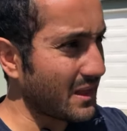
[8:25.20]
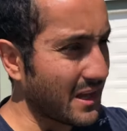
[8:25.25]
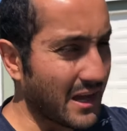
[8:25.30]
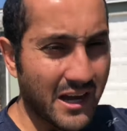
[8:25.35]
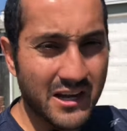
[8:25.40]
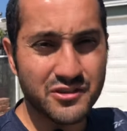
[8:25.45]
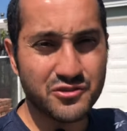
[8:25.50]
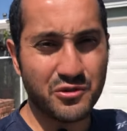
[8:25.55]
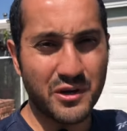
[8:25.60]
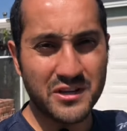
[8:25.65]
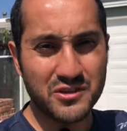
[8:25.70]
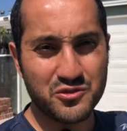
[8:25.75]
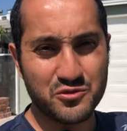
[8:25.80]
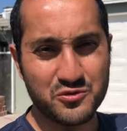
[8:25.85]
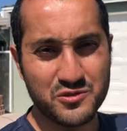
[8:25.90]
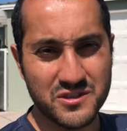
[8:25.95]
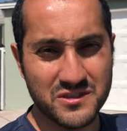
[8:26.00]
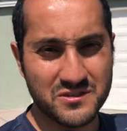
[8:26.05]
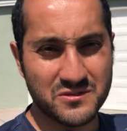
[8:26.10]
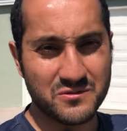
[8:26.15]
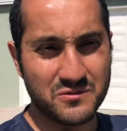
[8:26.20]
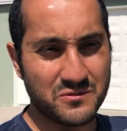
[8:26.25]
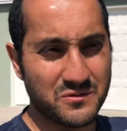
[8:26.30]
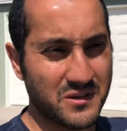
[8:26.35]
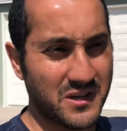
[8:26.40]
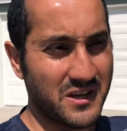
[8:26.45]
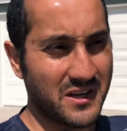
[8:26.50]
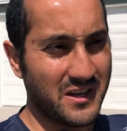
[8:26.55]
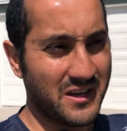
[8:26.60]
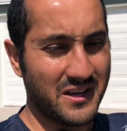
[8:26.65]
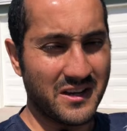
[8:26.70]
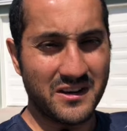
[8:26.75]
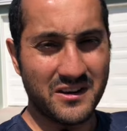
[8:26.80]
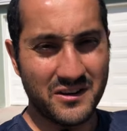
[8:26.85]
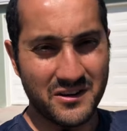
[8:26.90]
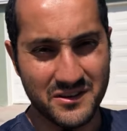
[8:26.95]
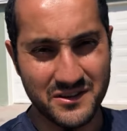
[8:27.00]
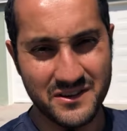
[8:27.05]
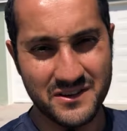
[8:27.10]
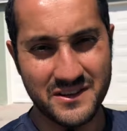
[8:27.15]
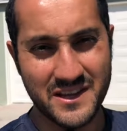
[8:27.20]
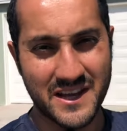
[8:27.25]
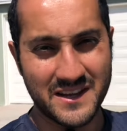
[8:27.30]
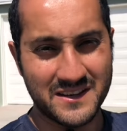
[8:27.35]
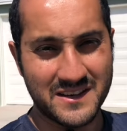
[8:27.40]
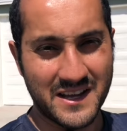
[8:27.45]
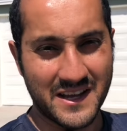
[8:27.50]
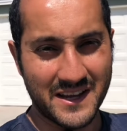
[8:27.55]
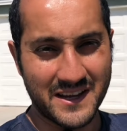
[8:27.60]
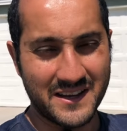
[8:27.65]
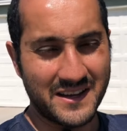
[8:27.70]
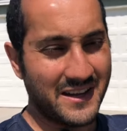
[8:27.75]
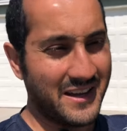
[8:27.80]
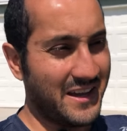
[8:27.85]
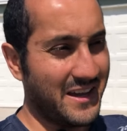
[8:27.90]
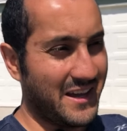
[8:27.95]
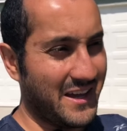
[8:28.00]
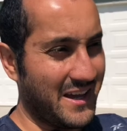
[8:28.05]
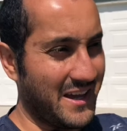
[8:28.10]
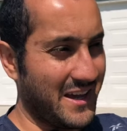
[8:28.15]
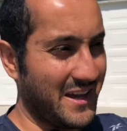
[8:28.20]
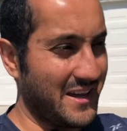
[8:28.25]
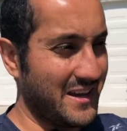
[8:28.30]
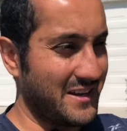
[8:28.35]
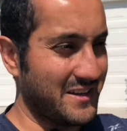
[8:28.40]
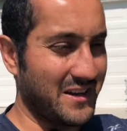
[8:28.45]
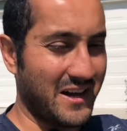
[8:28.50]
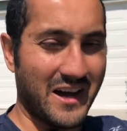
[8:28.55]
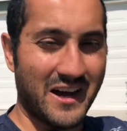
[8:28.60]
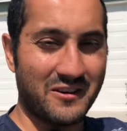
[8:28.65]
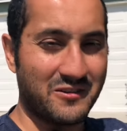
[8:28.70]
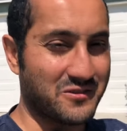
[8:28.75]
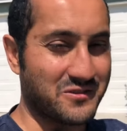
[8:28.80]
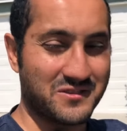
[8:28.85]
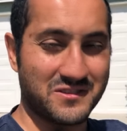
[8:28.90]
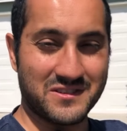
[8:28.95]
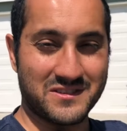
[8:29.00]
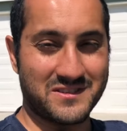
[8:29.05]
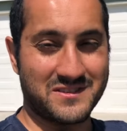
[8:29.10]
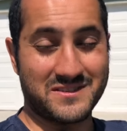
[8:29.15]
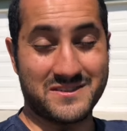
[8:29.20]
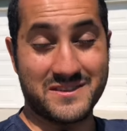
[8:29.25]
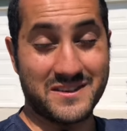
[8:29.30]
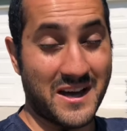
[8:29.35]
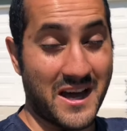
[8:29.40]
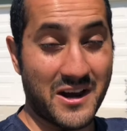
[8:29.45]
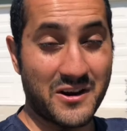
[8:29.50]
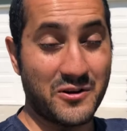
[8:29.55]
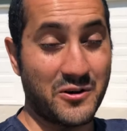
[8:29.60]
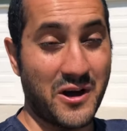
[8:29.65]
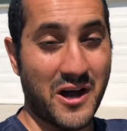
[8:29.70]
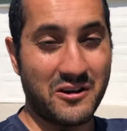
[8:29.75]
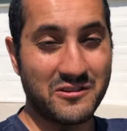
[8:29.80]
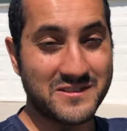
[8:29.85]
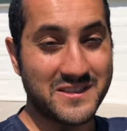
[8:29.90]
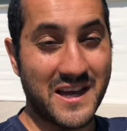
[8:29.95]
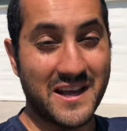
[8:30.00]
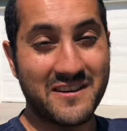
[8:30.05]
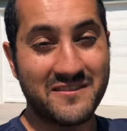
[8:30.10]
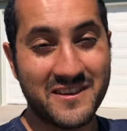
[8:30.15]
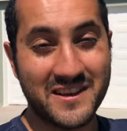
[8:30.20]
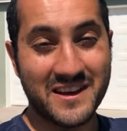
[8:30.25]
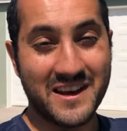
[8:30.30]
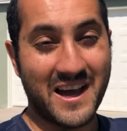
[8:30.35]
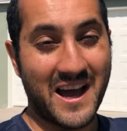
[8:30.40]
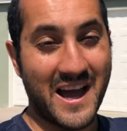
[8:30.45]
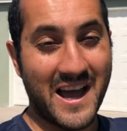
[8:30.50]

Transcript: I had trained jujitsu earlier that day and I was just, I don't know, I was out of it.